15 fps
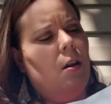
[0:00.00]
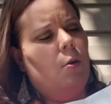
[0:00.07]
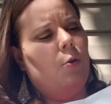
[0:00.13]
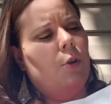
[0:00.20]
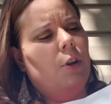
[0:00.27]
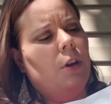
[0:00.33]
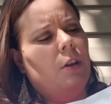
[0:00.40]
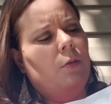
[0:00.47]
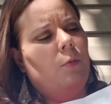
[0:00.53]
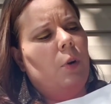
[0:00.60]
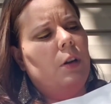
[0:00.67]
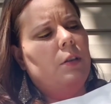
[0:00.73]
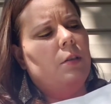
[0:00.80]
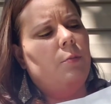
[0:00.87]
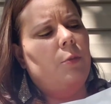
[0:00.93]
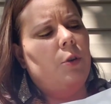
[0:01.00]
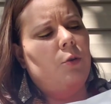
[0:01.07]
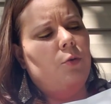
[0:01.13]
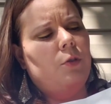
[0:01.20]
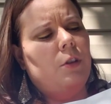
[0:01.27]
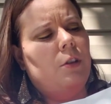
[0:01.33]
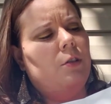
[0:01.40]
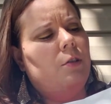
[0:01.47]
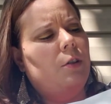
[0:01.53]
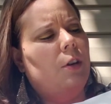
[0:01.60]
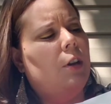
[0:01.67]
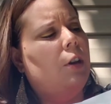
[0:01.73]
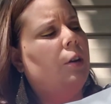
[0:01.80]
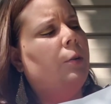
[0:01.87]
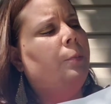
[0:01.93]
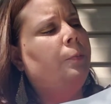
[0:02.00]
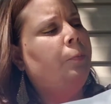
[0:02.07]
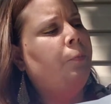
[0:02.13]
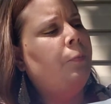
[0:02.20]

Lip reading: or you can write some notes under here.